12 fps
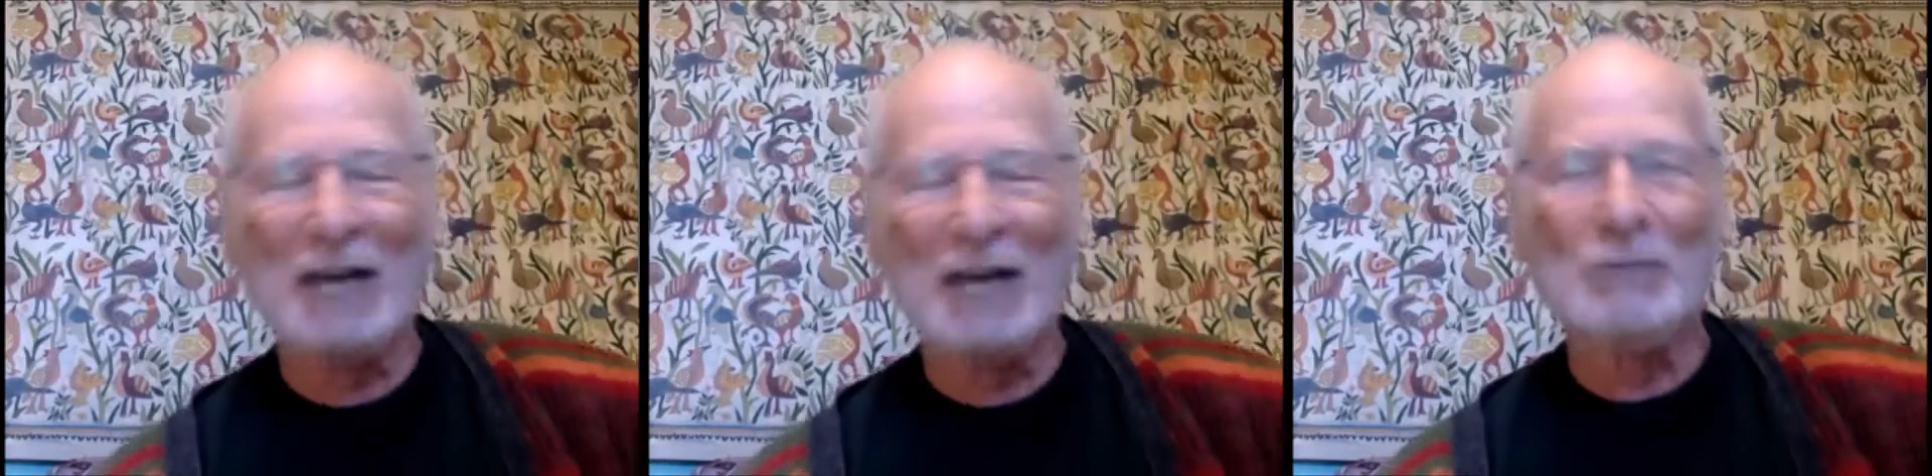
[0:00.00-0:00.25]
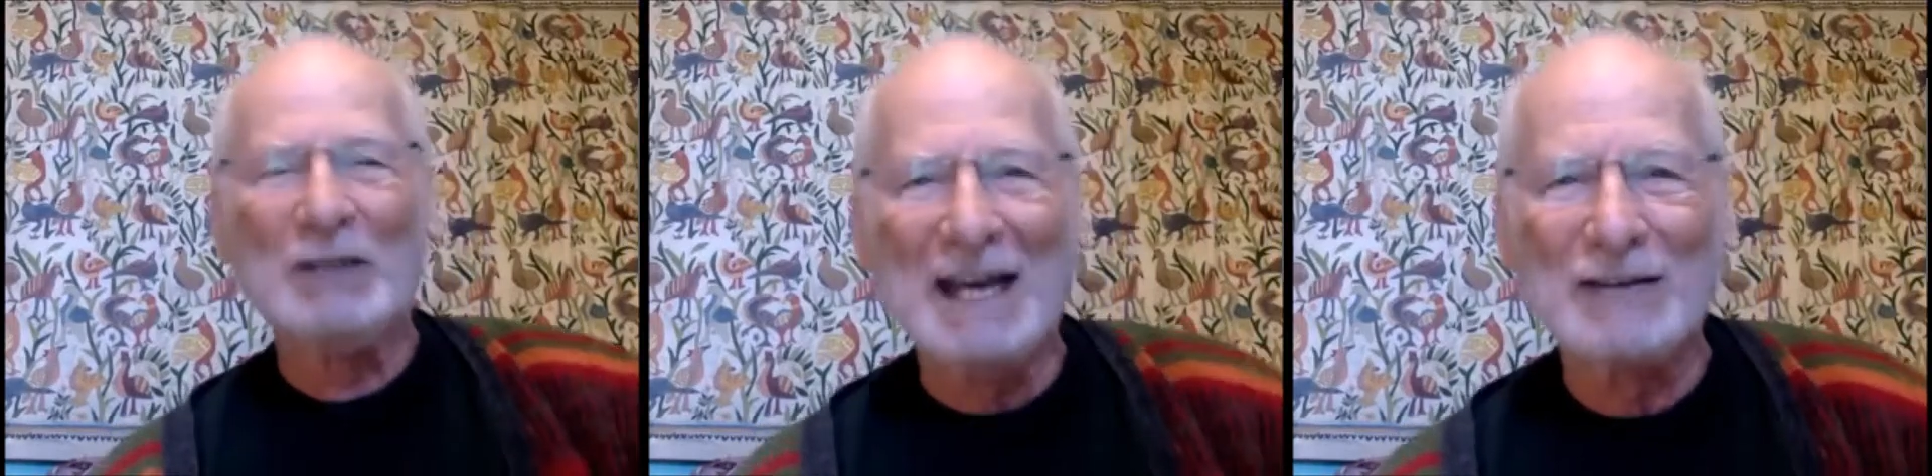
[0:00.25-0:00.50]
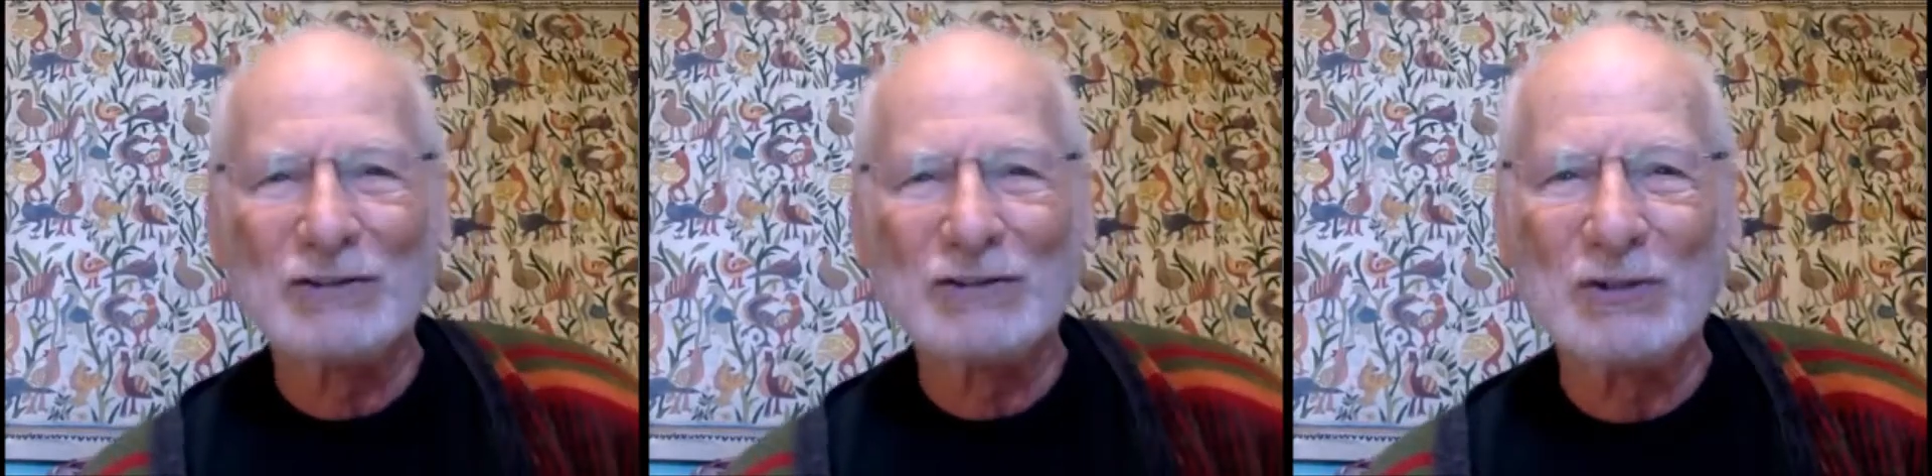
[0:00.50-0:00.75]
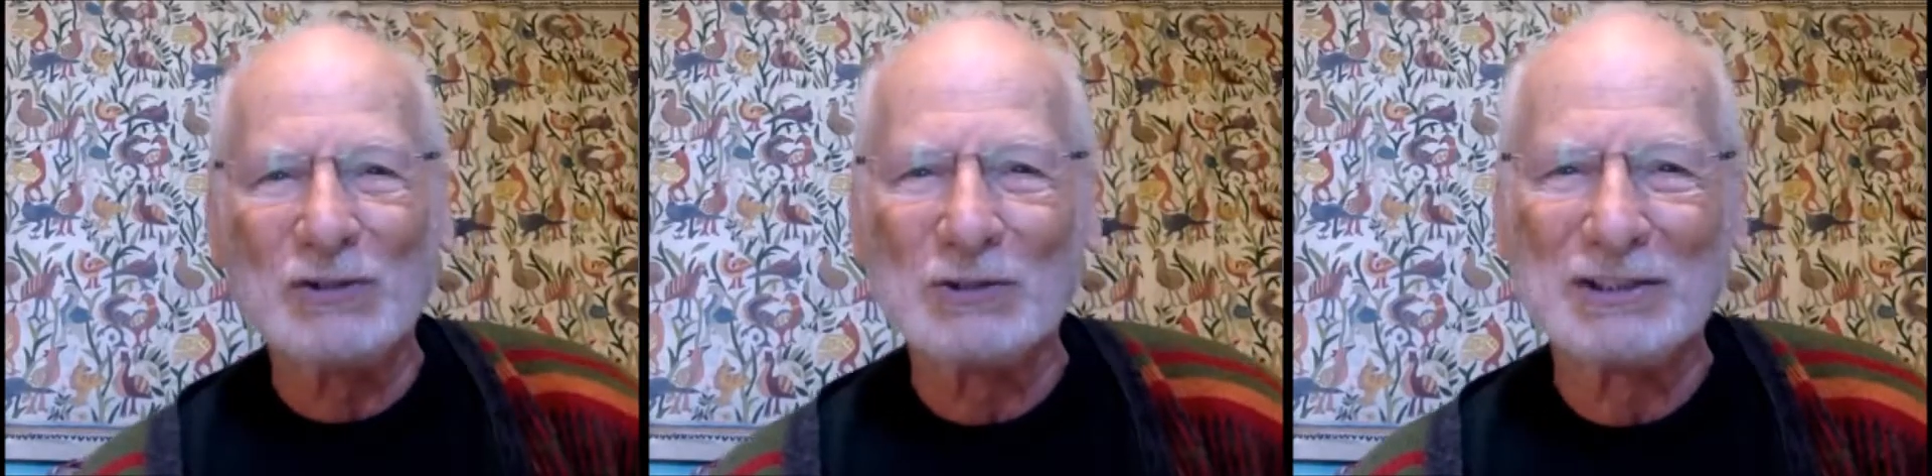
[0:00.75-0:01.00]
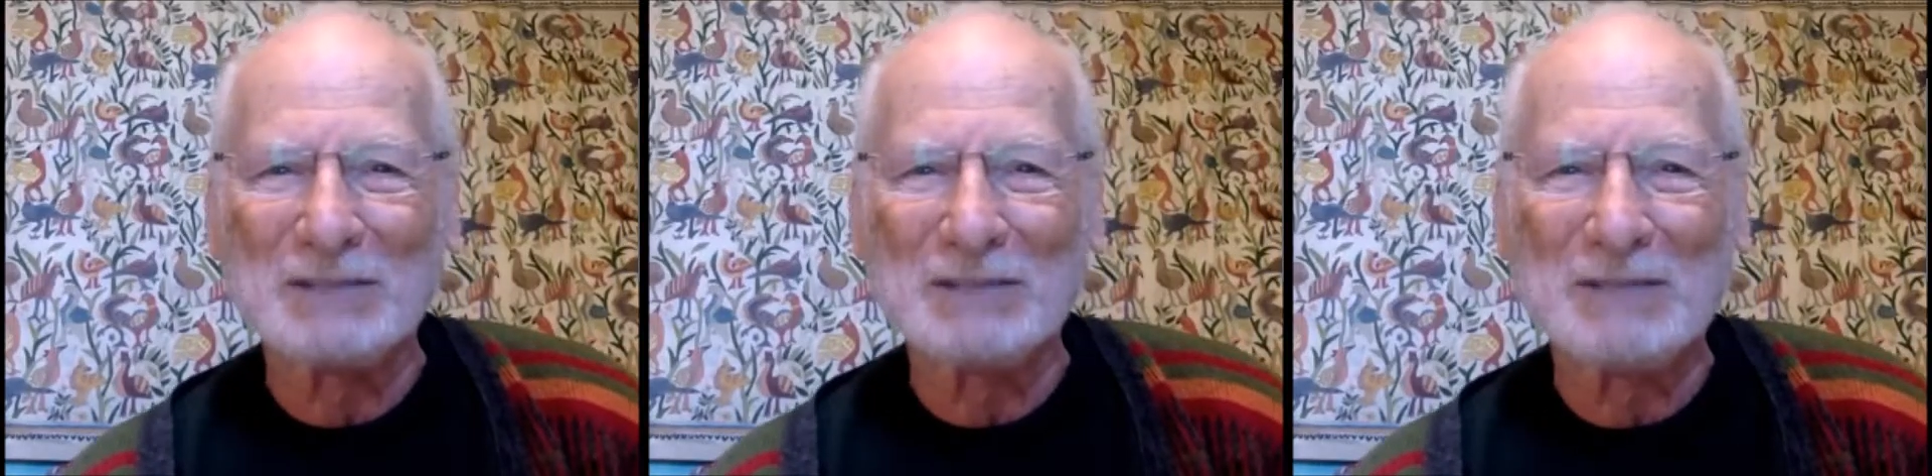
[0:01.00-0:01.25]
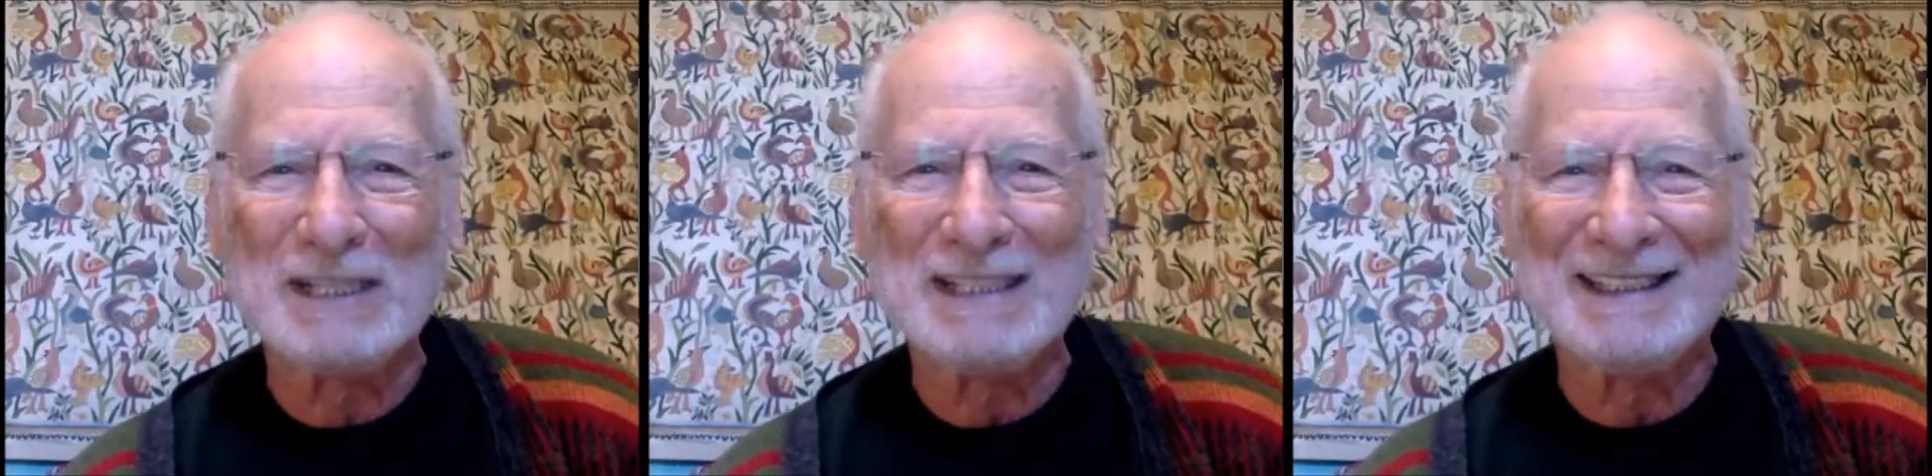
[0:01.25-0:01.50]
Can we now talk to the
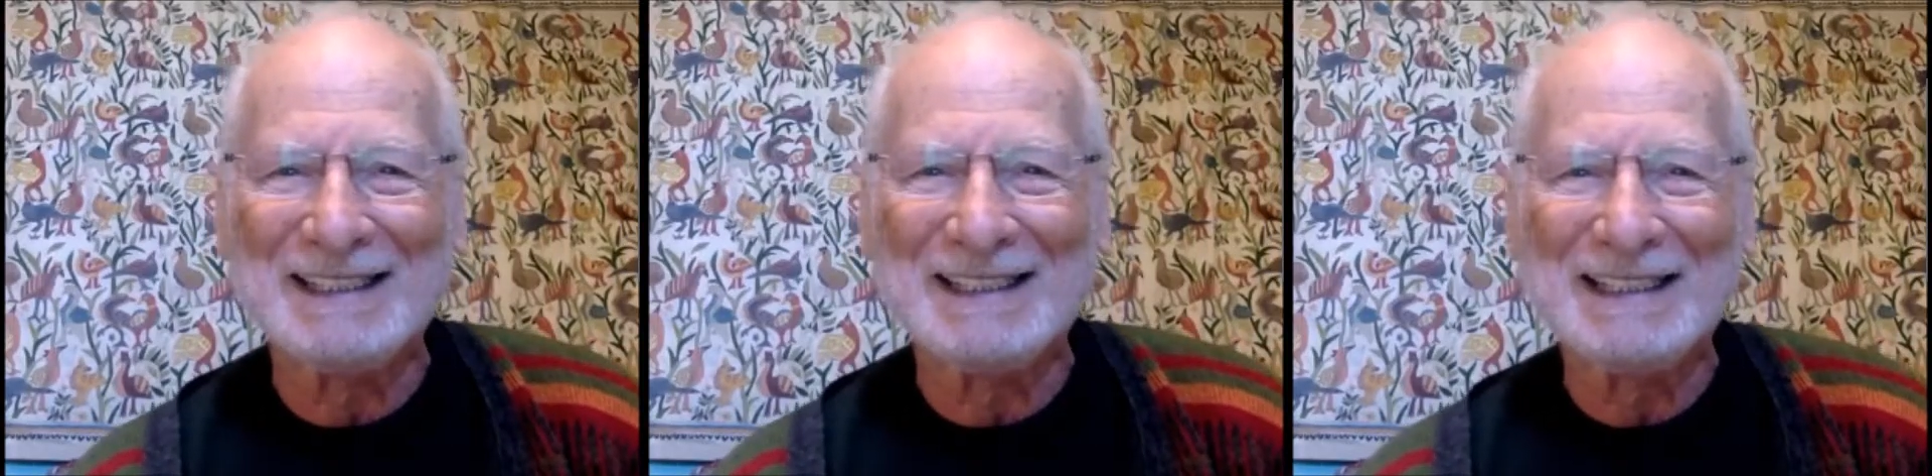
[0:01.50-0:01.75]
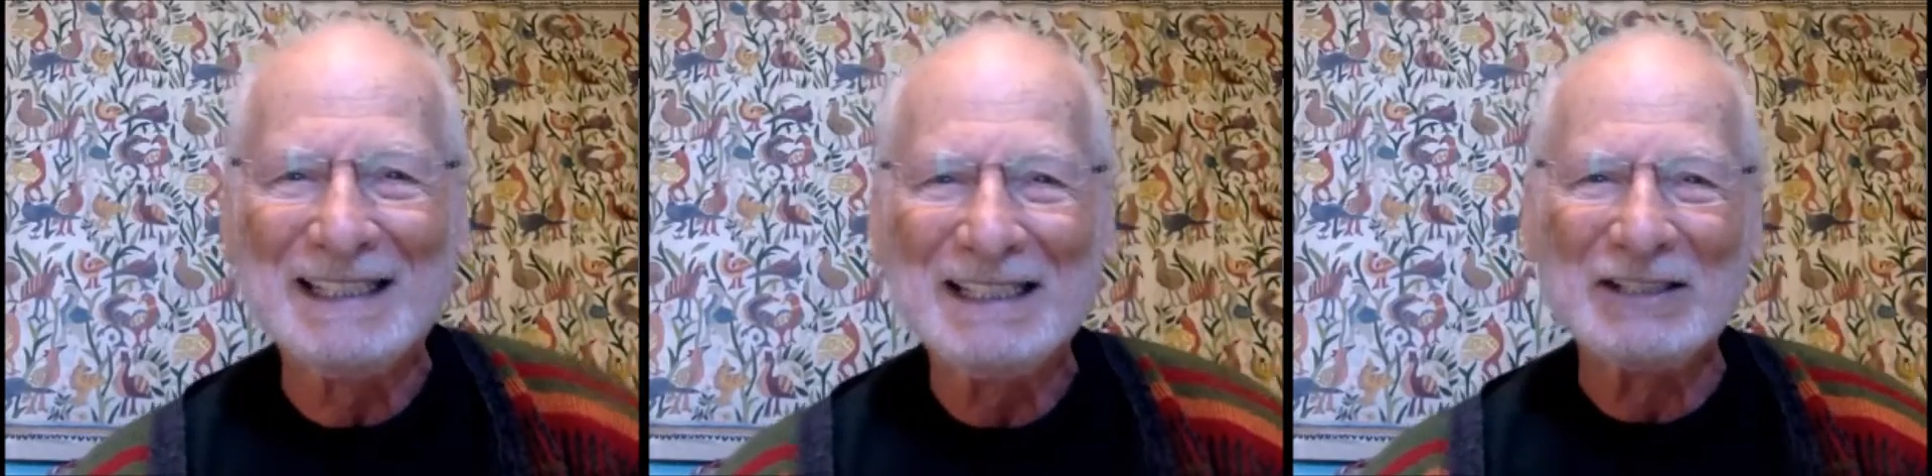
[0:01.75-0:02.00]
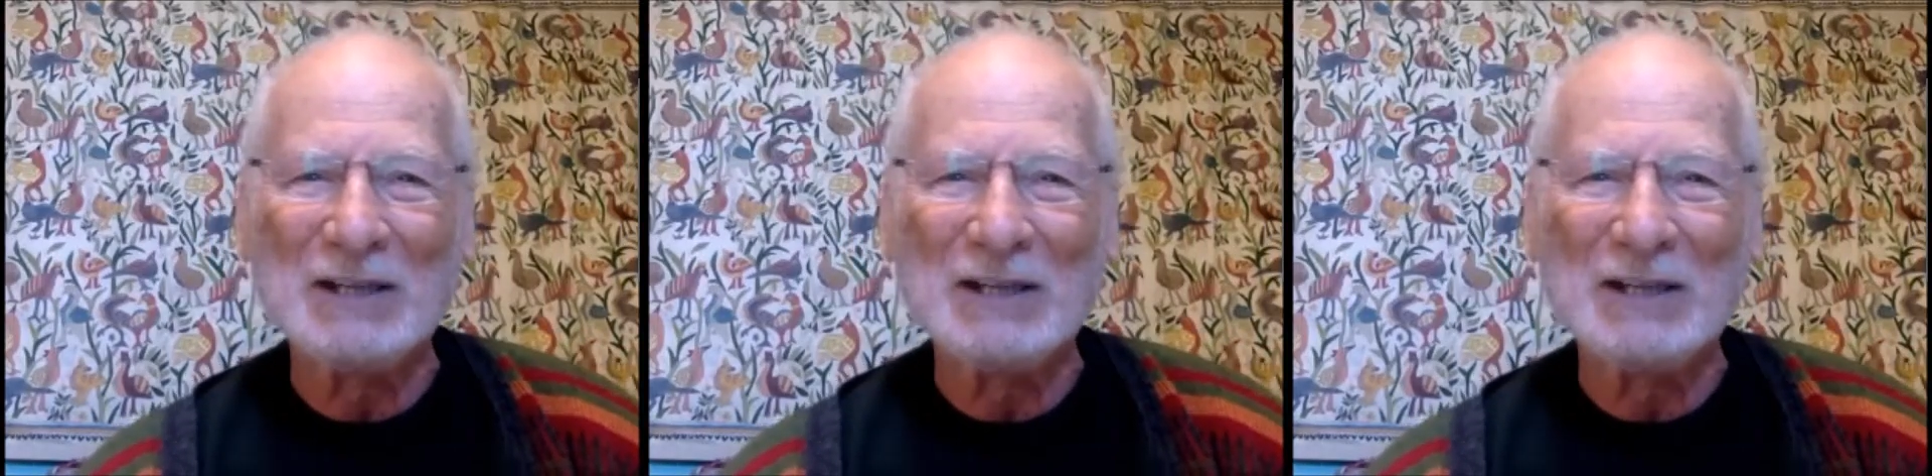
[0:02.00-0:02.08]
media?